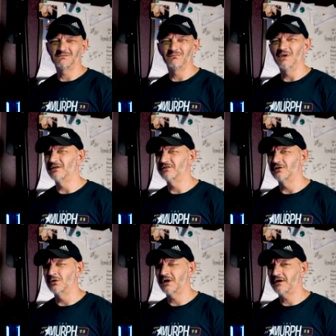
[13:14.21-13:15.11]

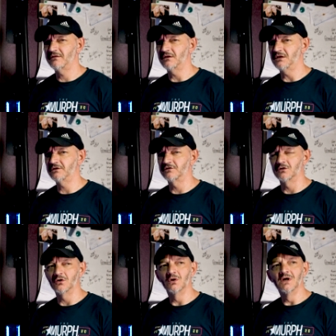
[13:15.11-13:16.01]
Minnesota, I think.
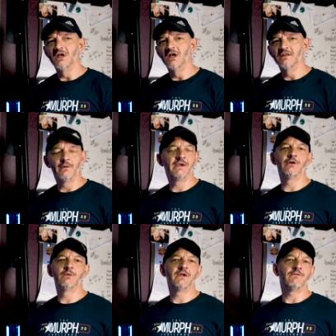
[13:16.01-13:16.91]
So they were
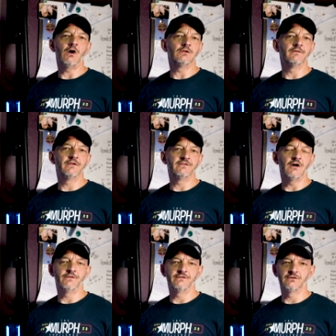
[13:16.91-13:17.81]
getting rid of all of this
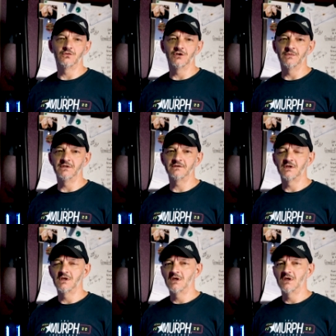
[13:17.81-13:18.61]
office equipment,